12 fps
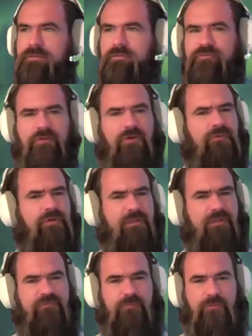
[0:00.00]
There's no real
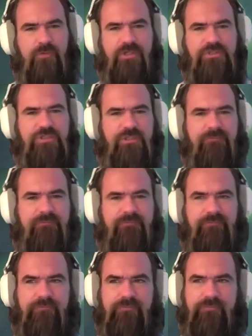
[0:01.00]

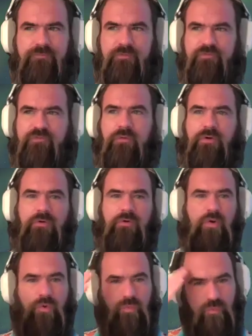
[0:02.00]
exploration. There's no real
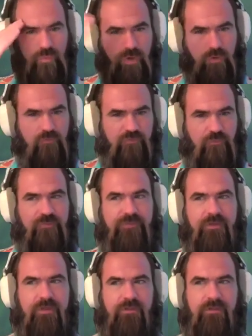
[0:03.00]
growth
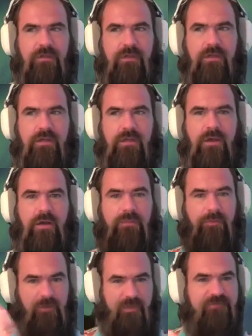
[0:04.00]
within
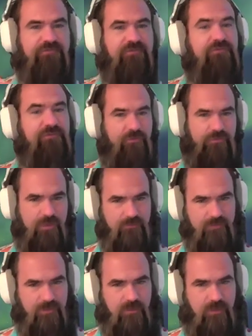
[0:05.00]
the lessons a
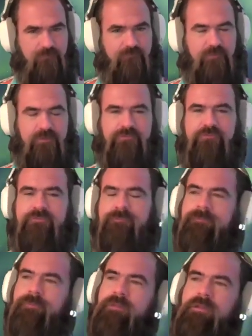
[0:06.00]
theme can offer us.
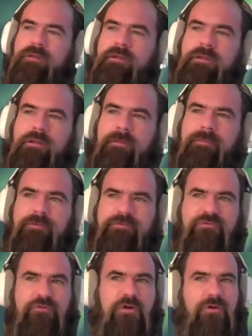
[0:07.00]

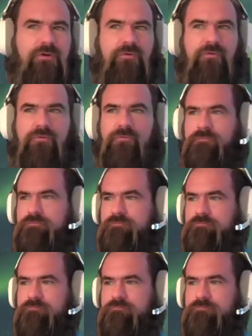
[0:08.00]
There's no